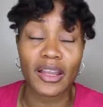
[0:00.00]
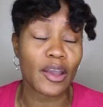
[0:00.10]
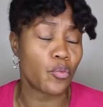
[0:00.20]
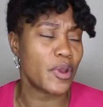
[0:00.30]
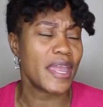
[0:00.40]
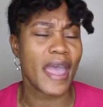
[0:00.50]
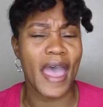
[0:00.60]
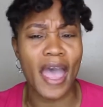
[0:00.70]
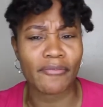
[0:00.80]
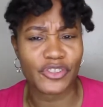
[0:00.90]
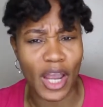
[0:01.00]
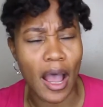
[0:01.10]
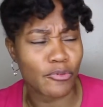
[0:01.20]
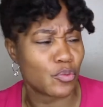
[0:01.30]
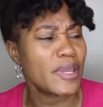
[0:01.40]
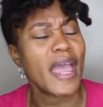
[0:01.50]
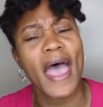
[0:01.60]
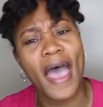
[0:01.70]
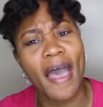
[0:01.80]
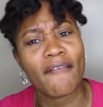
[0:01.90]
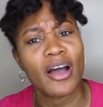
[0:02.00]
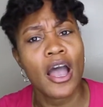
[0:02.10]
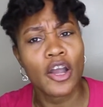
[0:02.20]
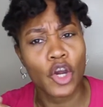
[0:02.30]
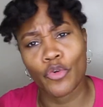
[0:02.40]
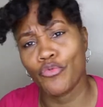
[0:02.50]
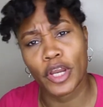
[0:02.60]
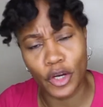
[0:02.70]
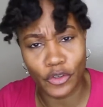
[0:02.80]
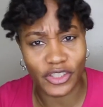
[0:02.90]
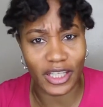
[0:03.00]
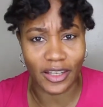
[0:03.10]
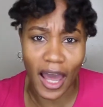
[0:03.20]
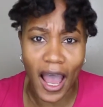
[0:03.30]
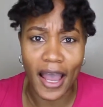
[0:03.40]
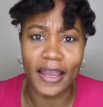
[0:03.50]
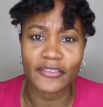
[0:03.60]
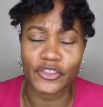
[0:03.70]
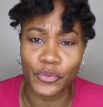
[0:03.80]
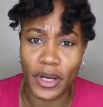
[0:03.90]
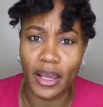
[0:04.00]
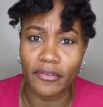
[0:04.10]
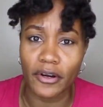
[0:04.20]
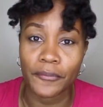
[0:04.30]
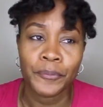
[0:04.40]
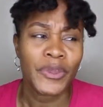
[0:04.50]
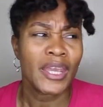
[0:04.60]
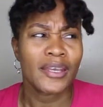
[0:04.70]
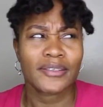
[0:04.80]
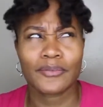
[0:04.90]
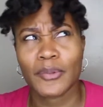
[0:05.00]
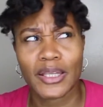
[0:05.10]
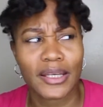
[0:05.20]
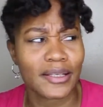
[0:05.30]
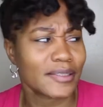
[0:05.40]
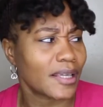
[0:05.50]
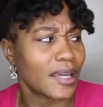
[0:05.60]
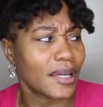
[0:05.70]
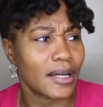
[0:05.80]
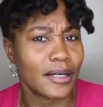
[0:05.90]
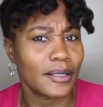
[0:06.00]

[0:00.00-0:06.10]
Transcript: Like, we have jobs. We have careers and lives or whatever. So Malika's like,